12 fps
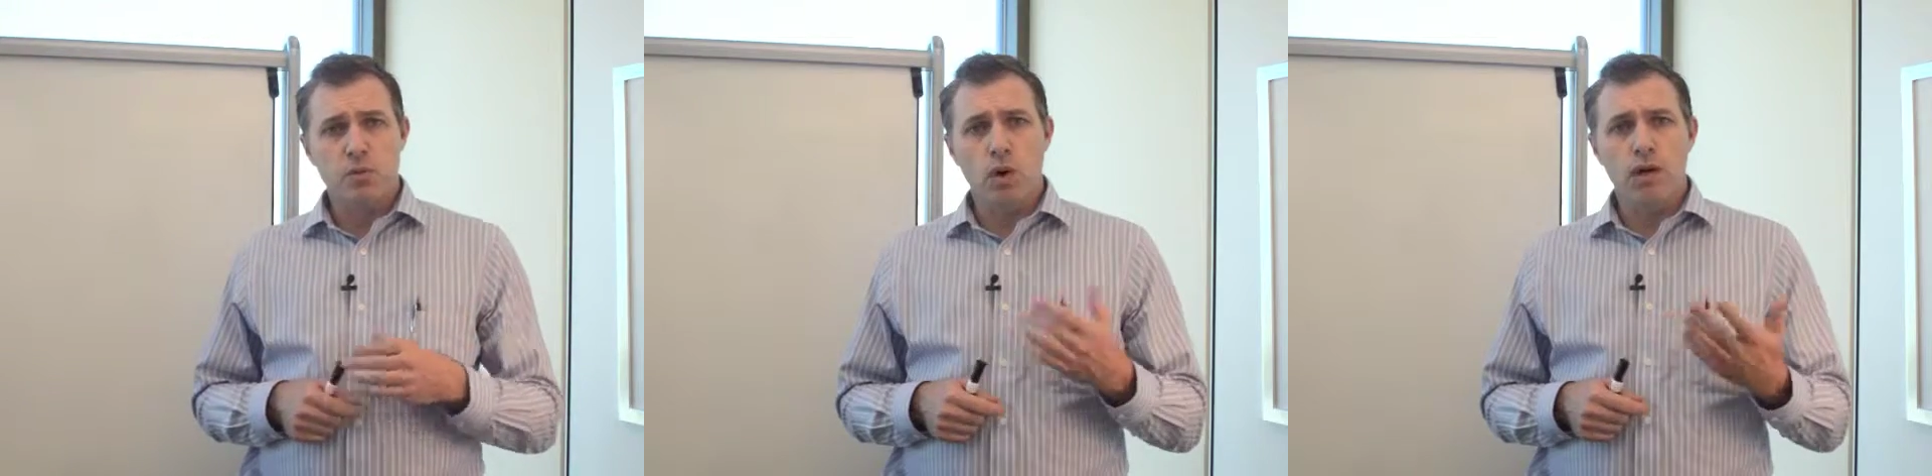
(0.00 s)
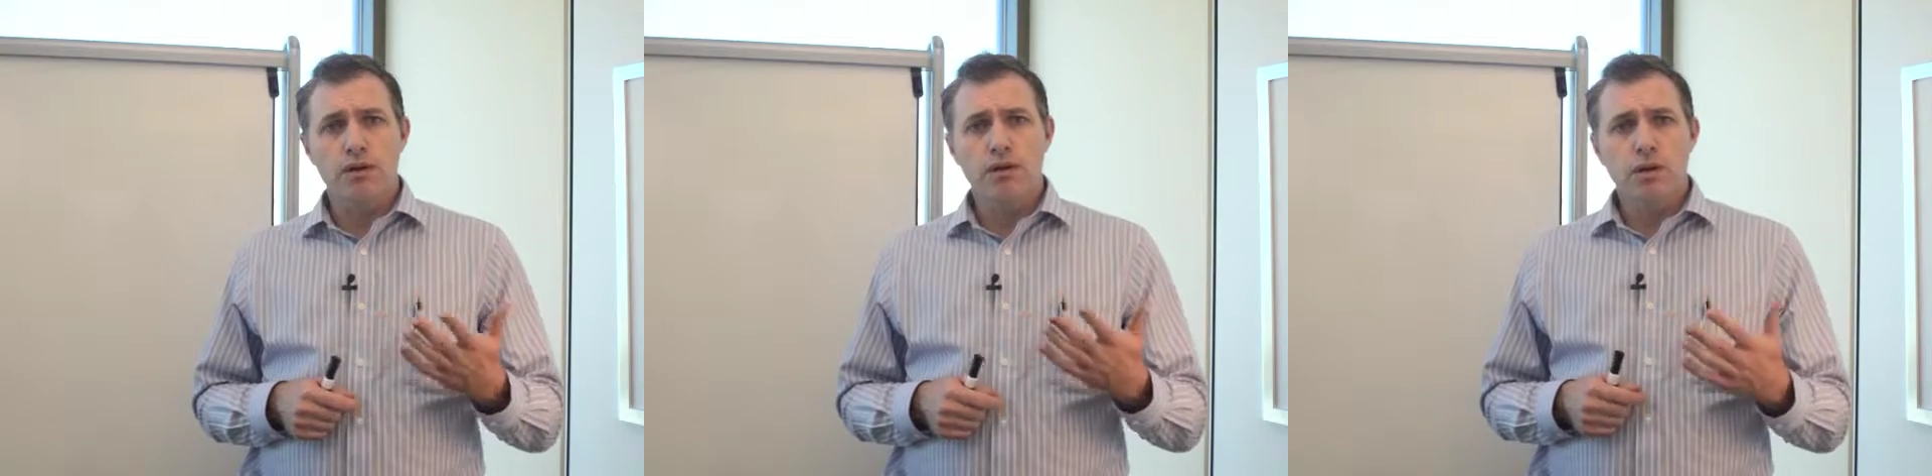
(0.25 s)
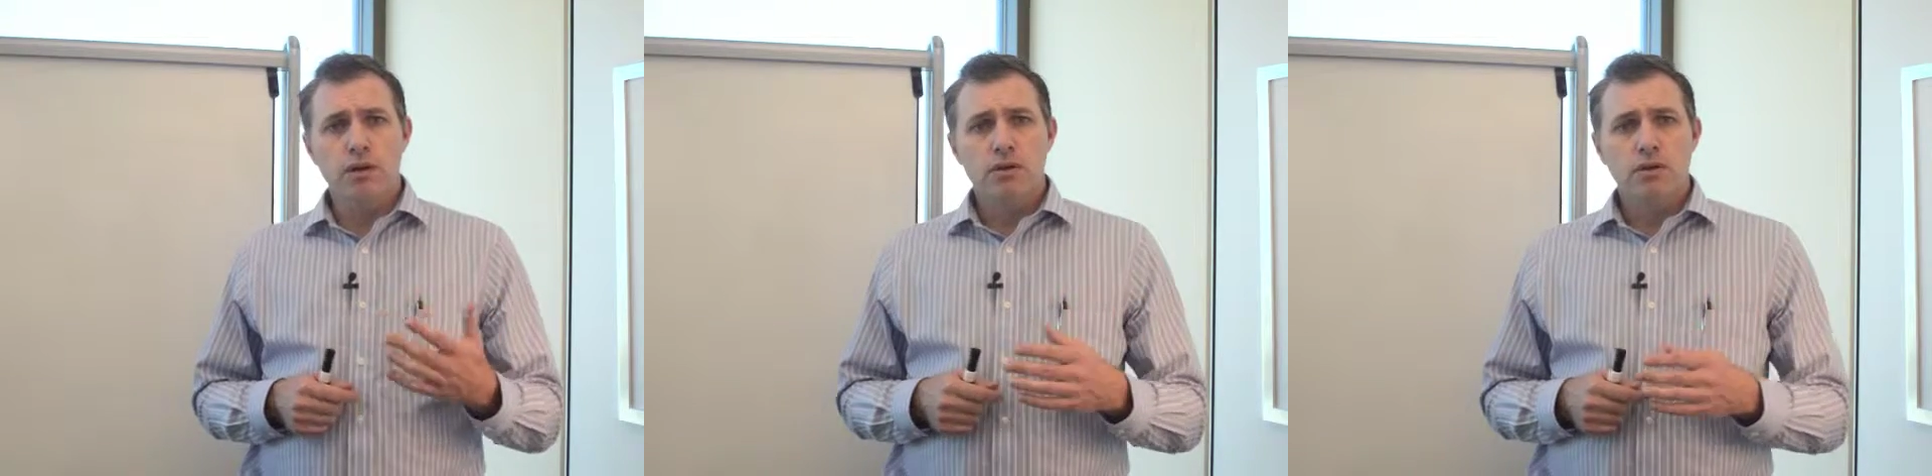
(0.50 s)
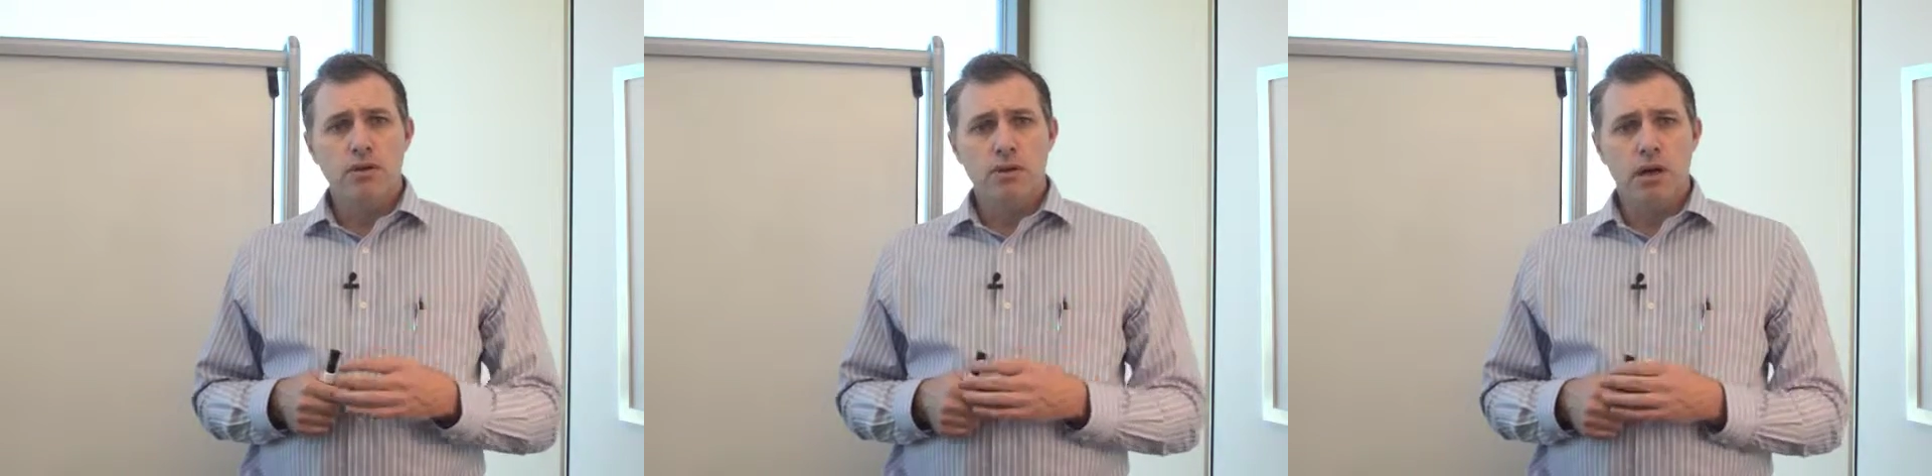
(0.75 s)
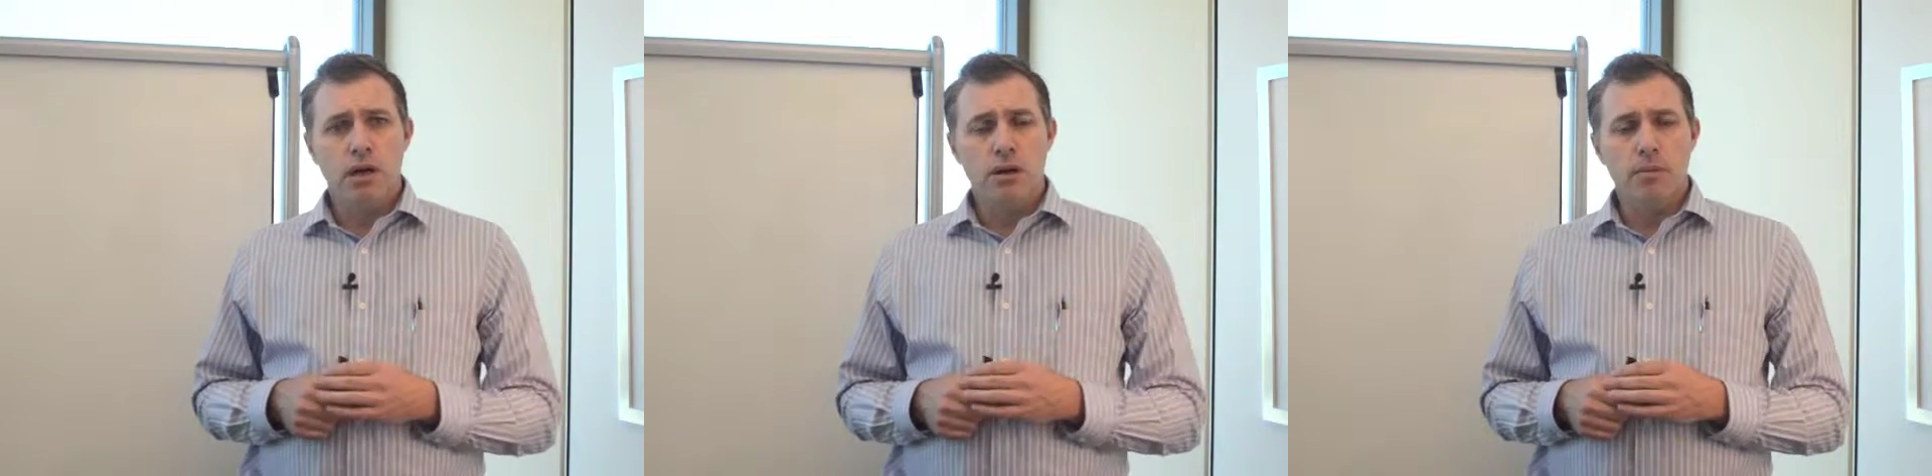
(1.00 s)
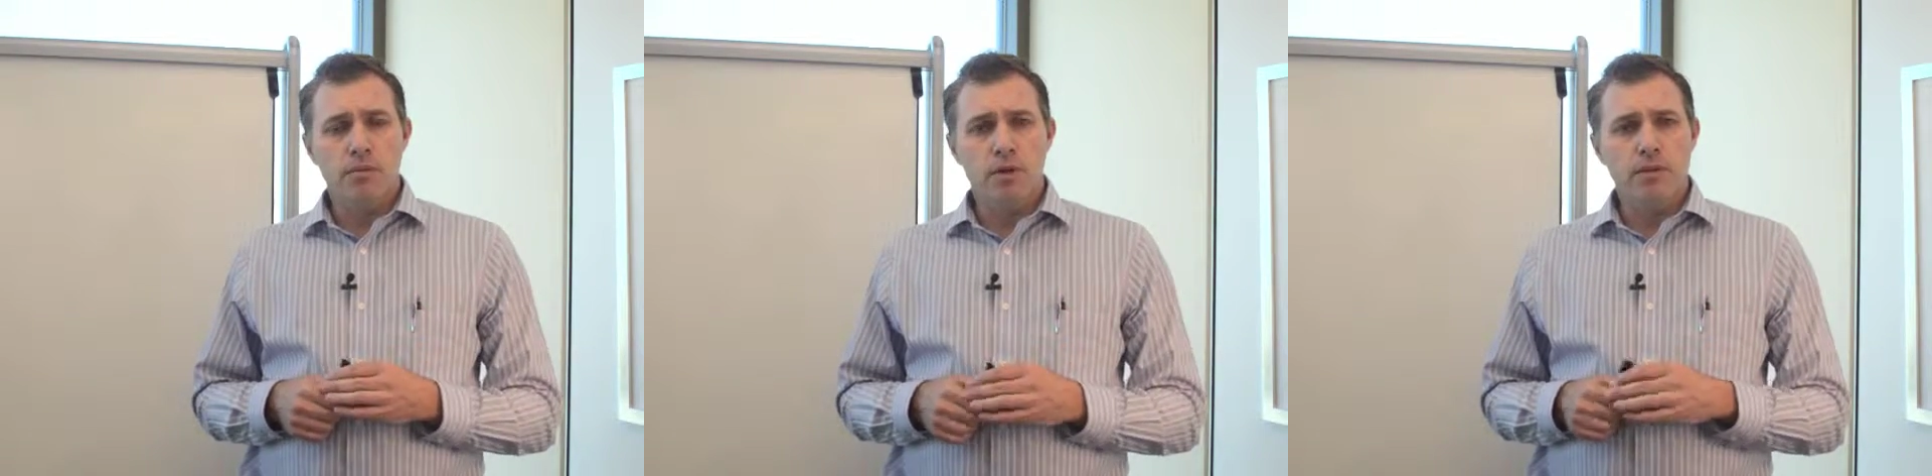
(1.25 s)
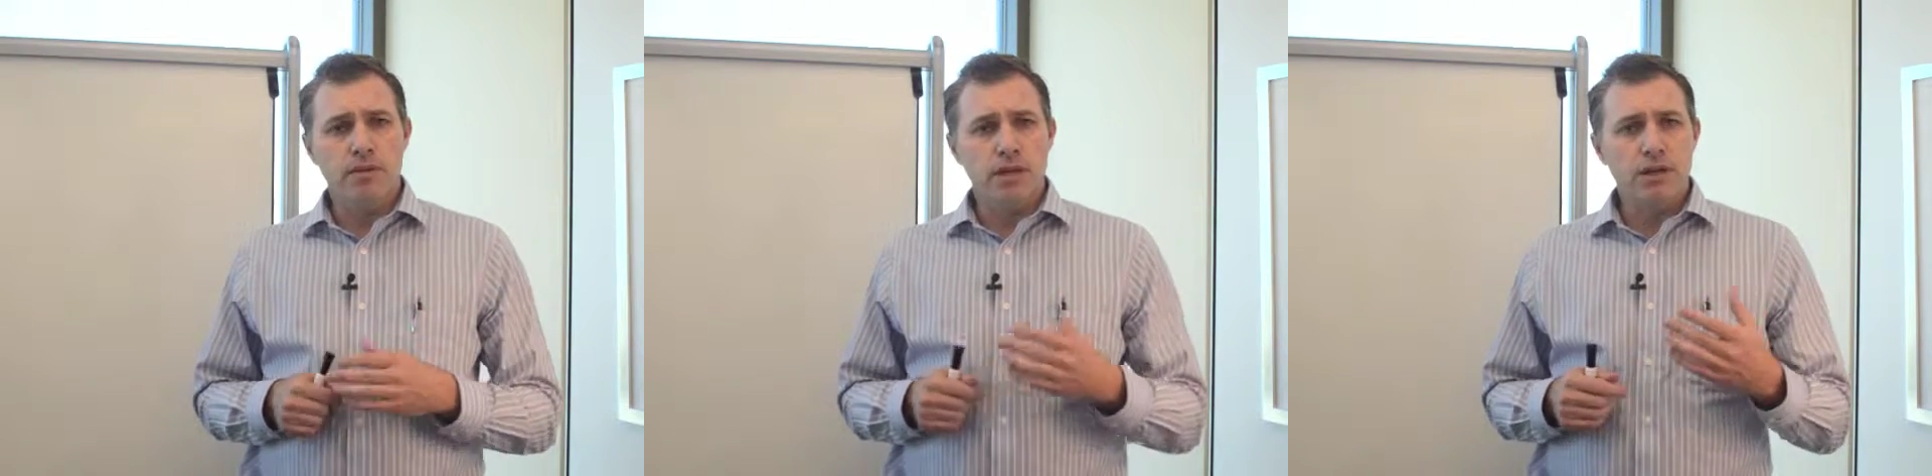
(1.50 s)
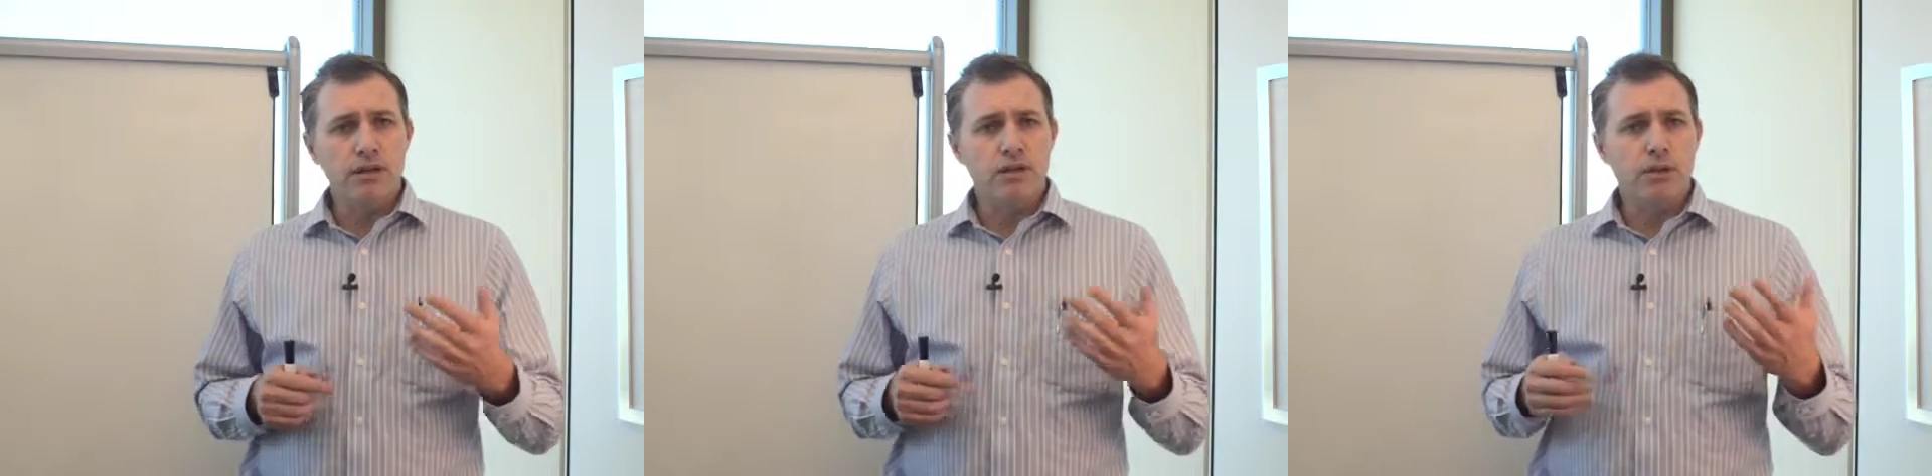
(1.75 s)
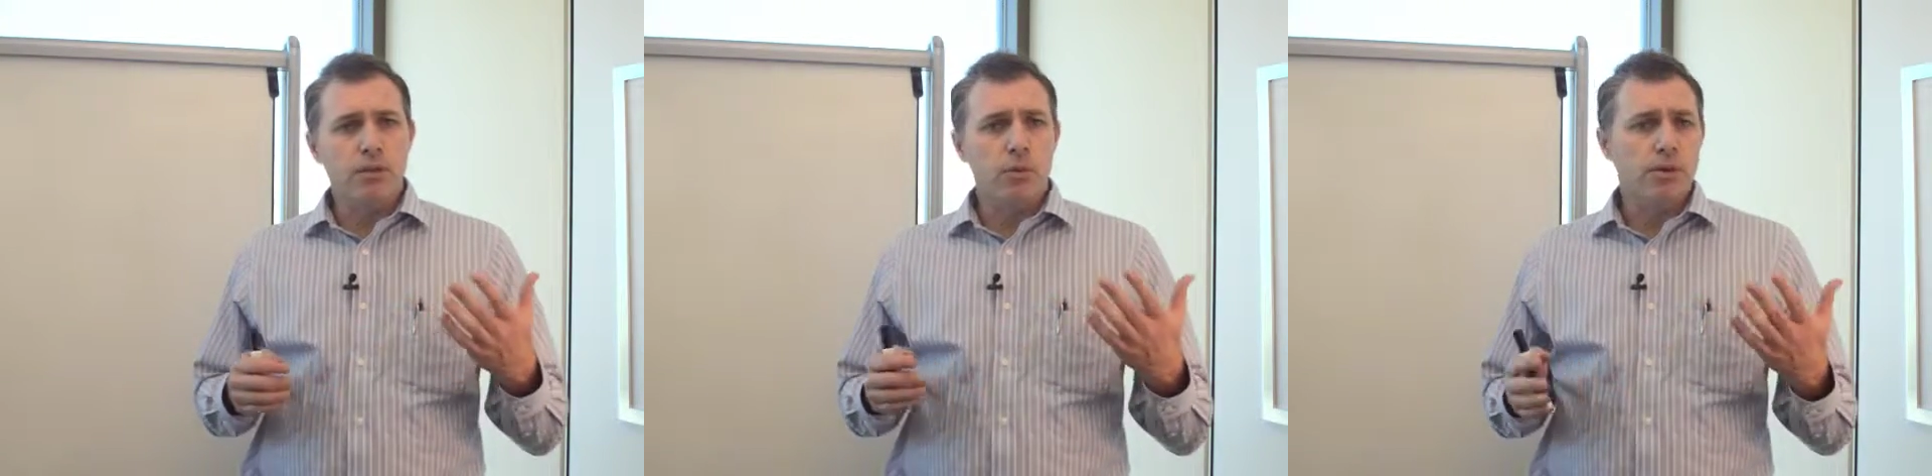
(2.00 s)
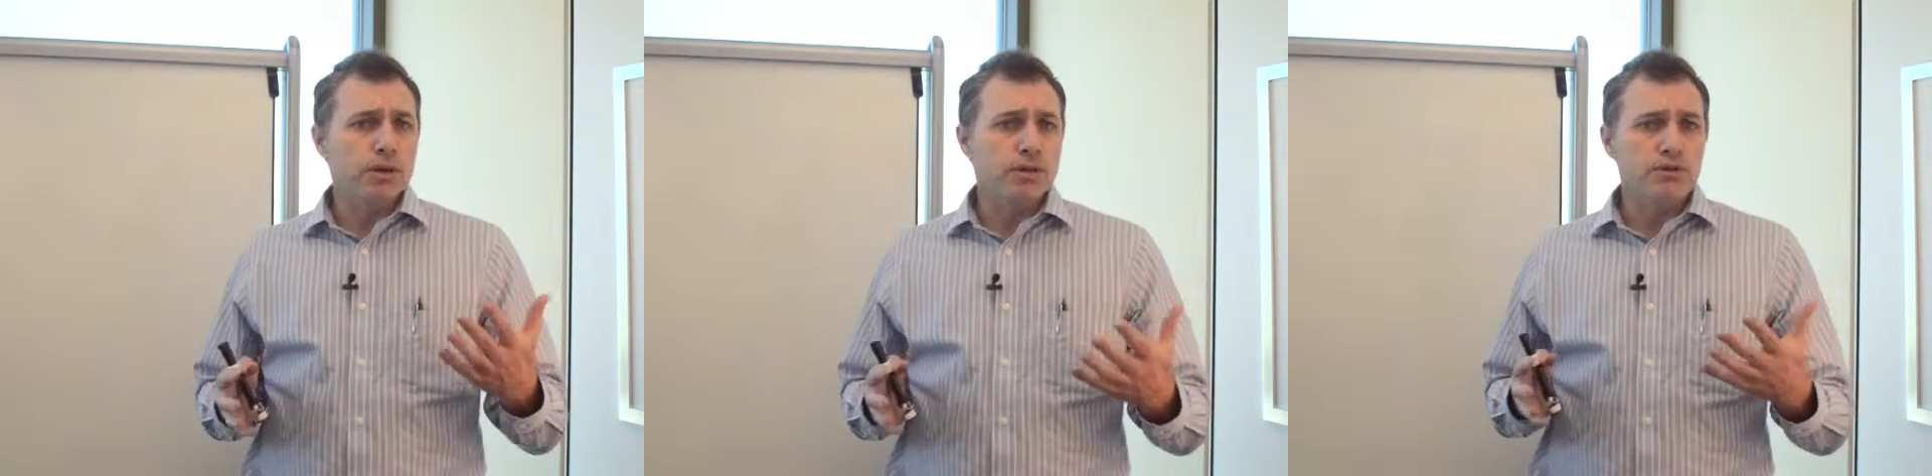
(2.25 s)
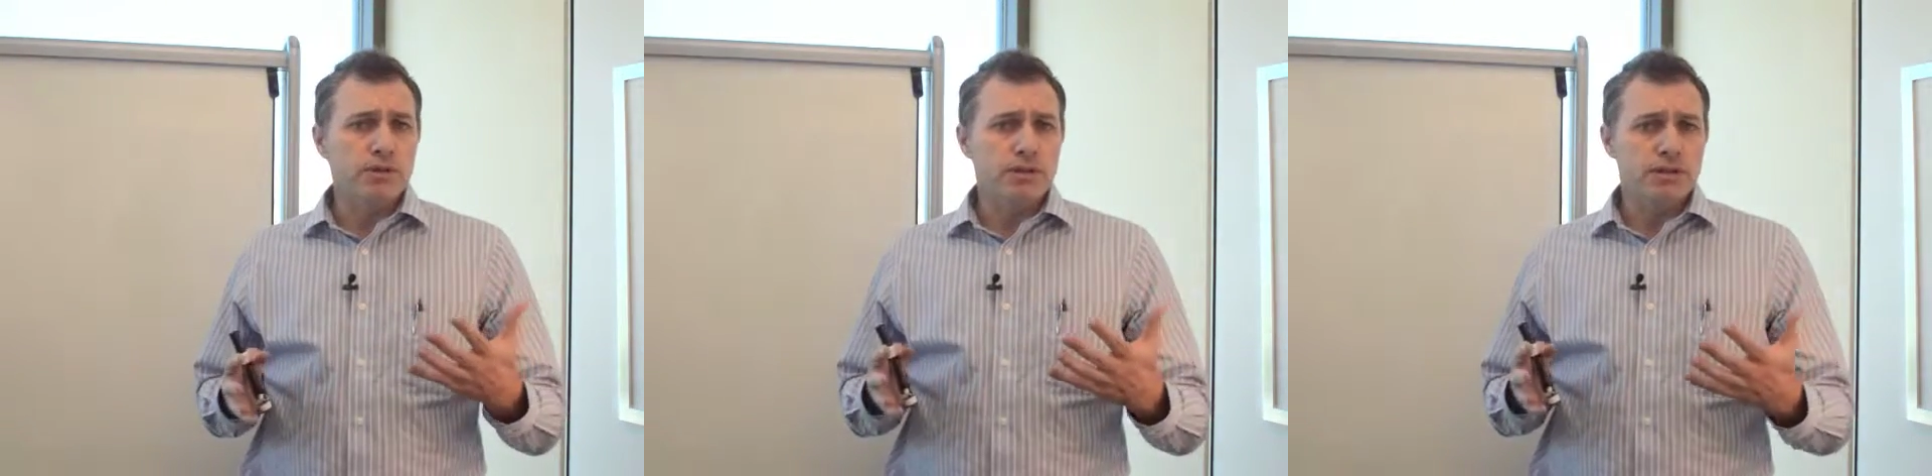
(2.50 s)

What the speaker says: One, you have an incurable injury,